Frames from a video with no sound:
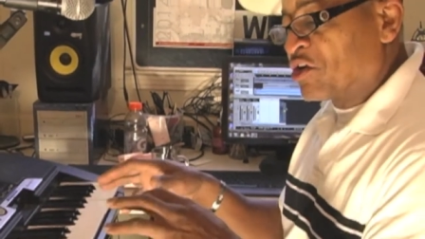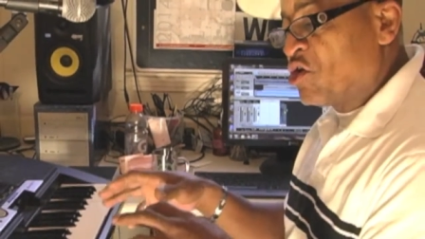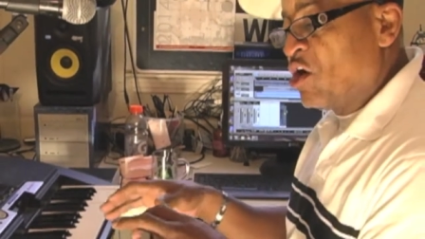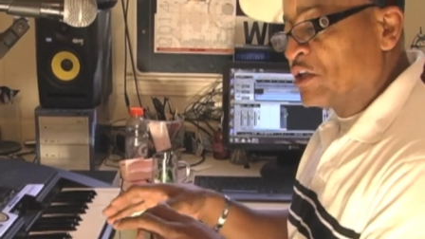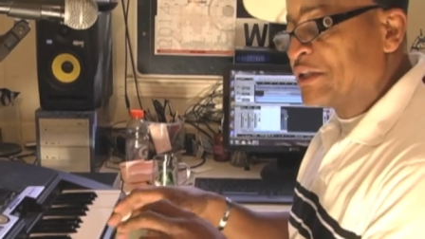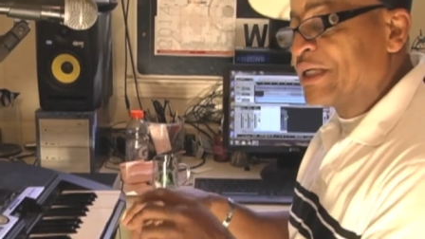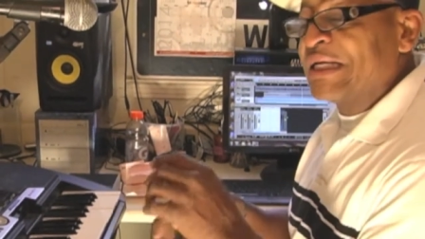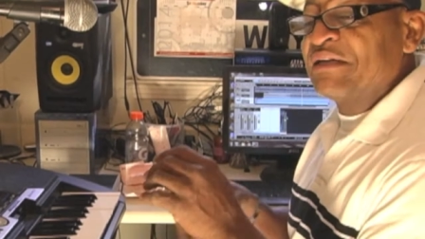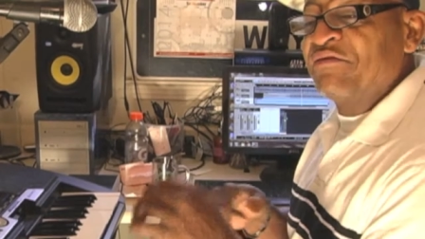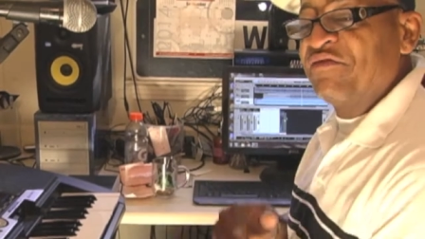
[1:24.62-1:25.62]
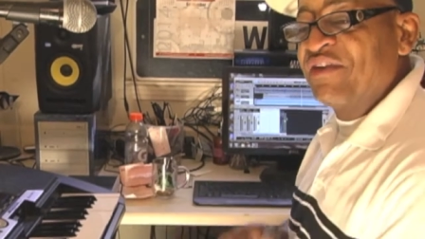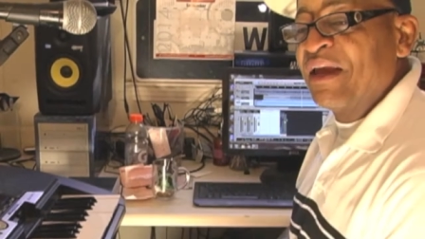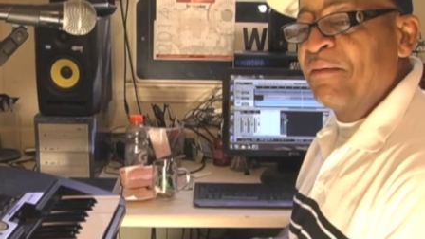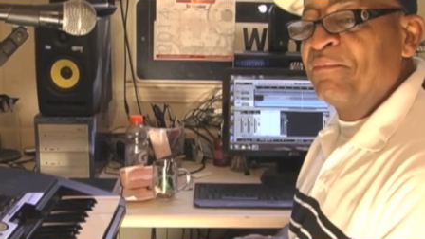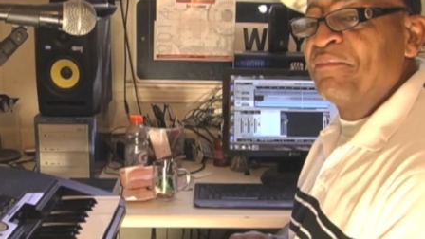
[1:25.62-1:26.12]
the chord, then I
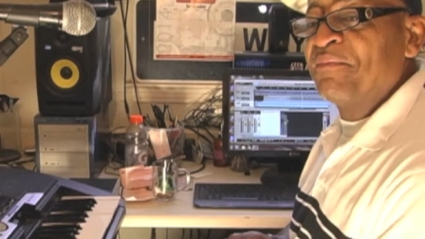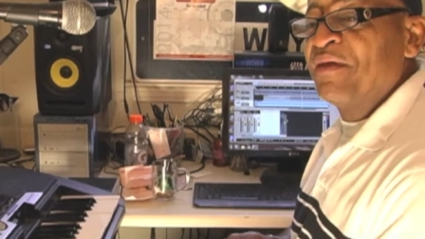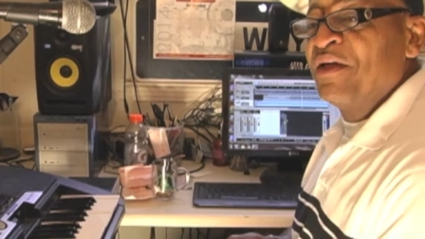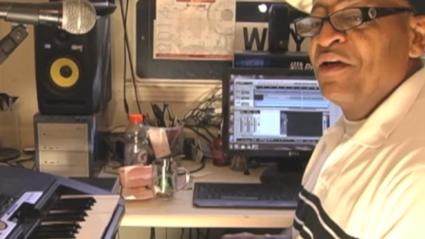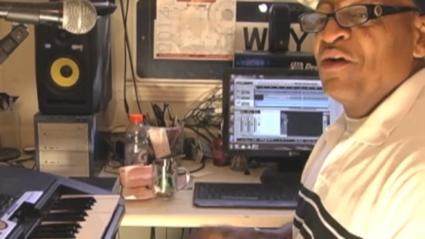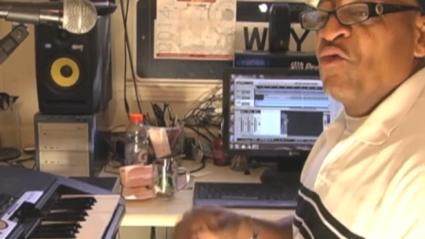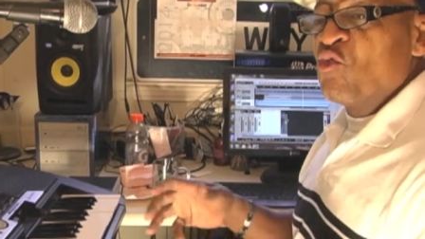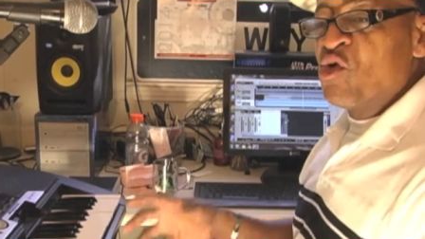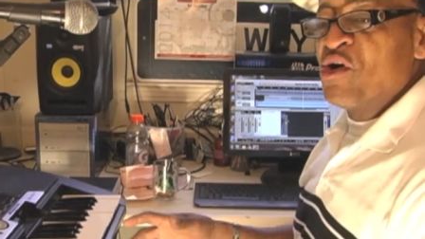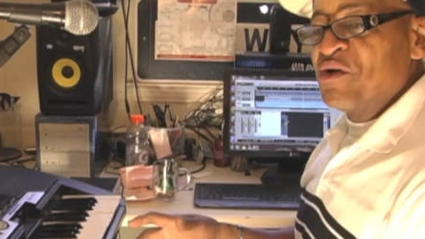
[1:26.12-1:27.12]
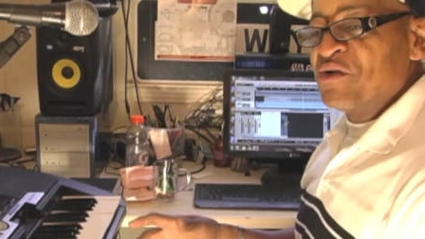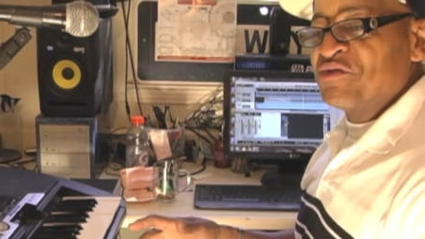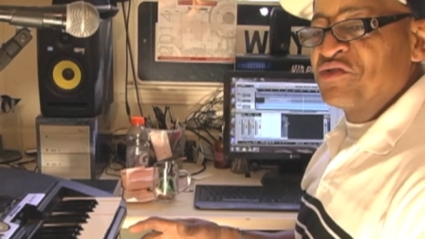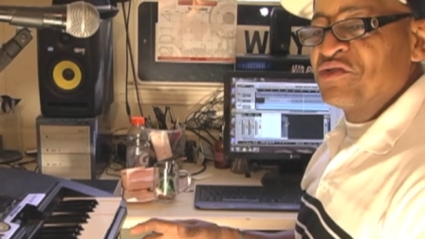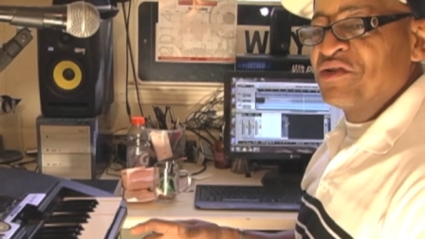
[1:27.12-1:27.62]
develop
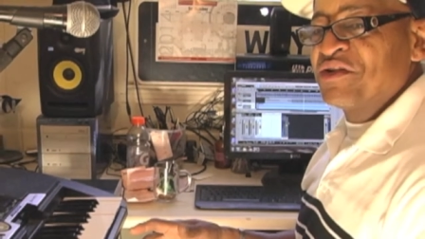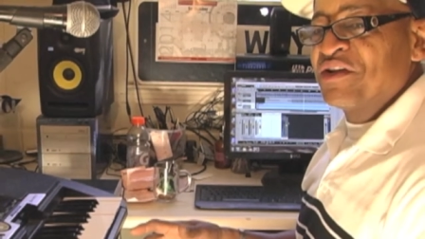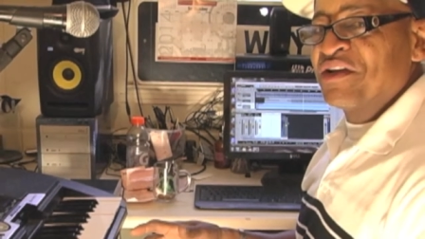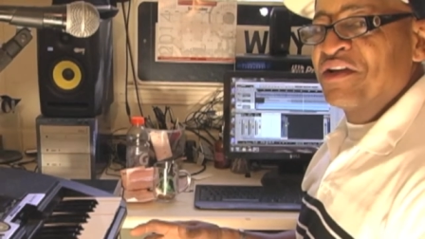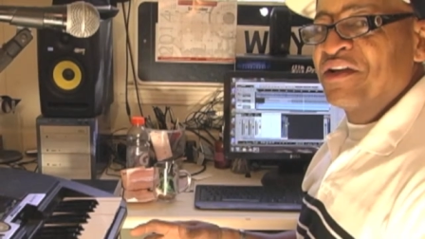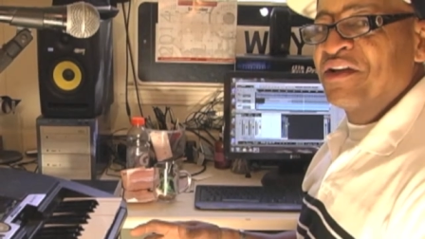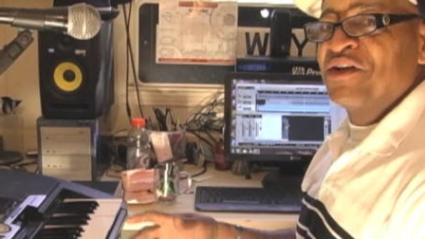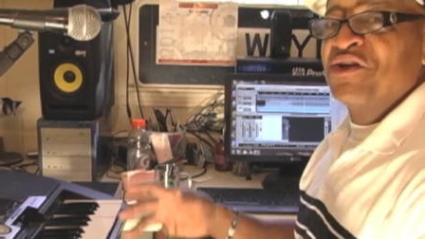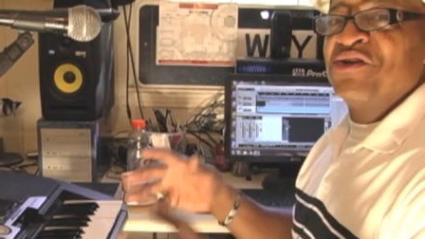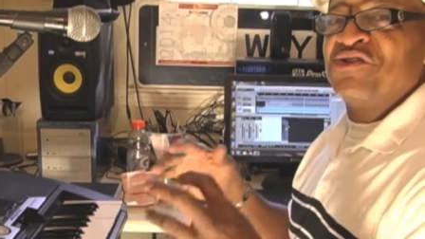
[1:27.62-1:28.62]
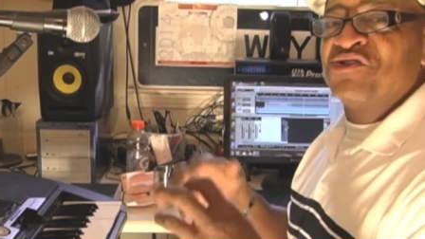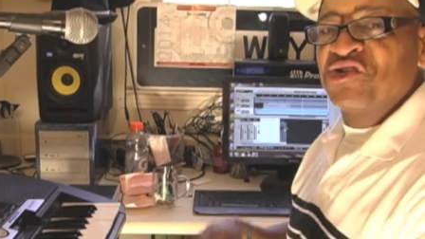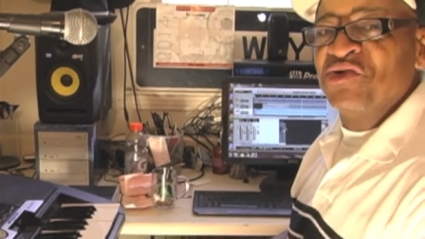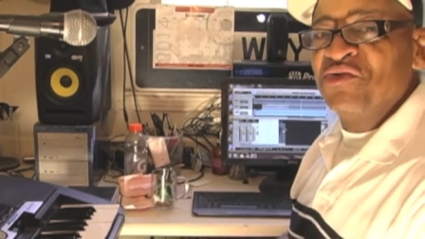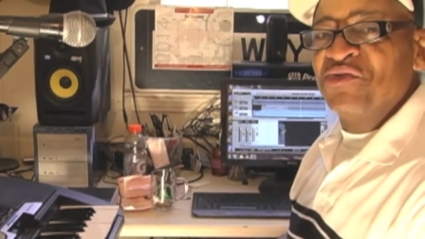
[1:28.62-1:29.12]
words
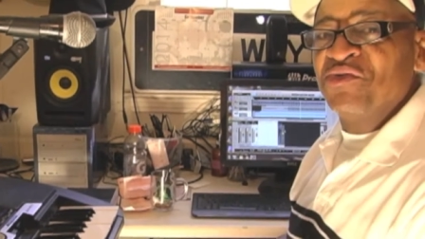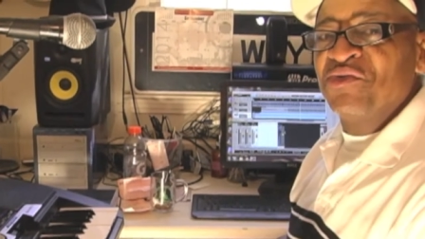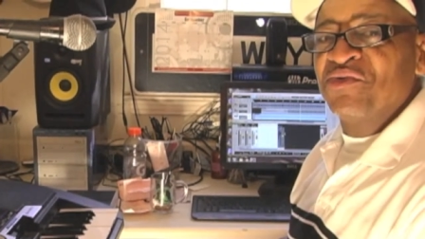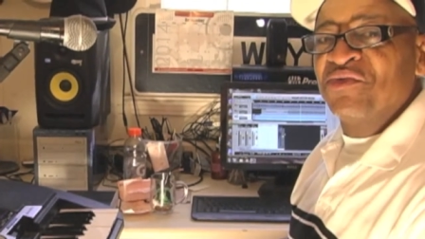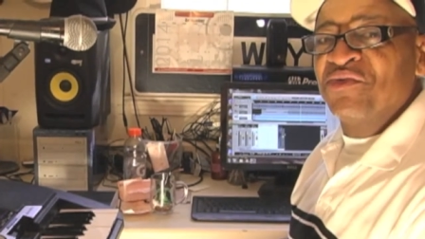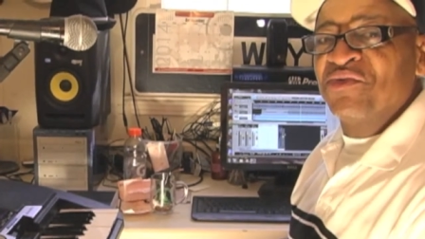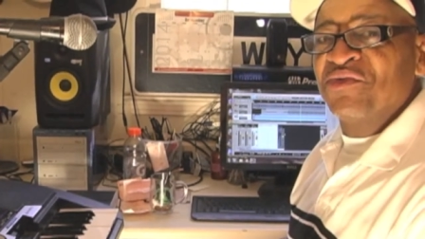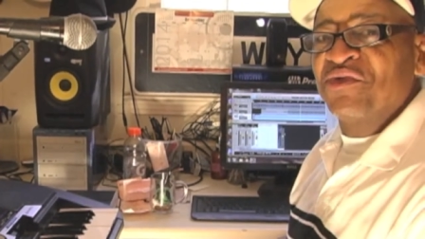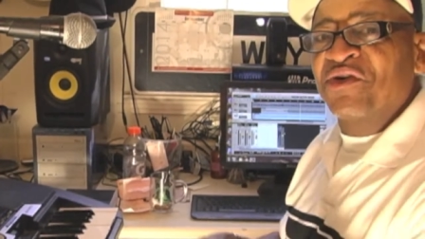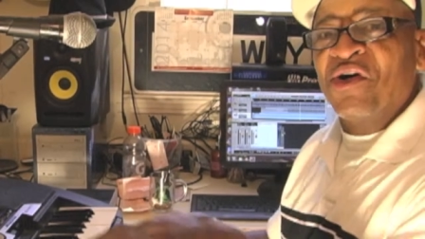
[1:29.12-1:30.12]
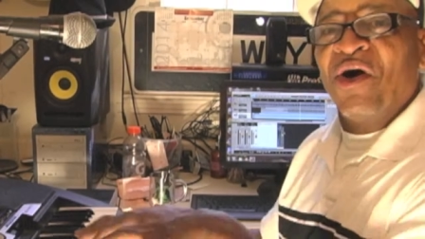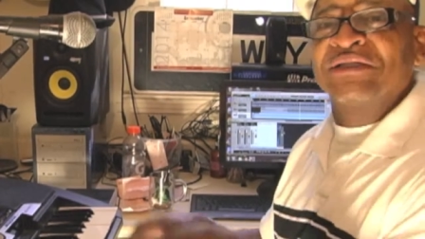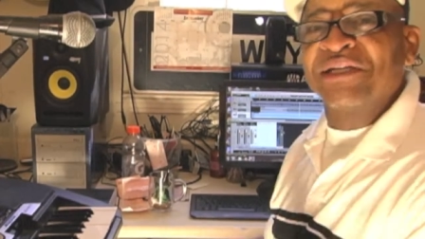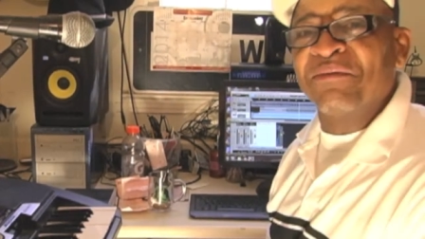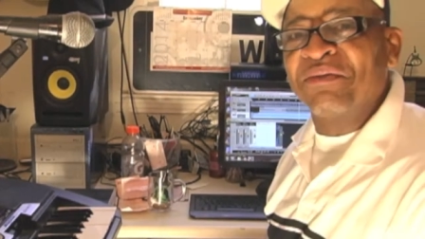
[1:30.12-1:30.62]
to
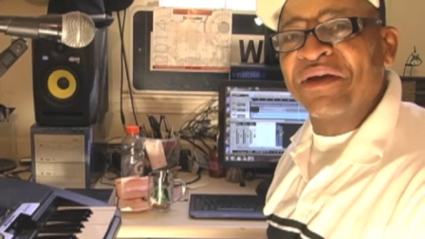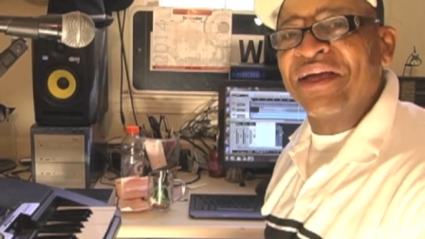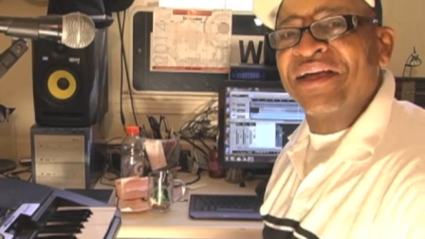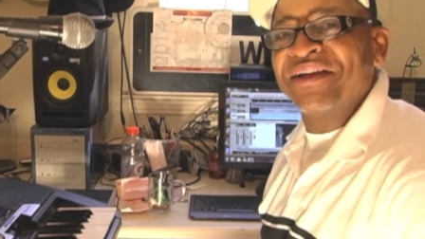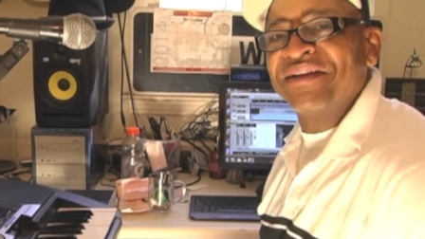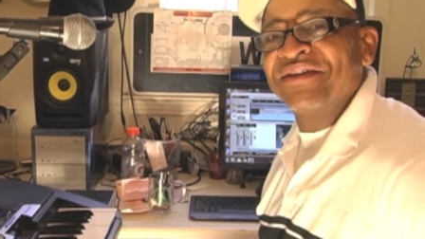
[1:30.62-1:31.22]
chords that I'm playing.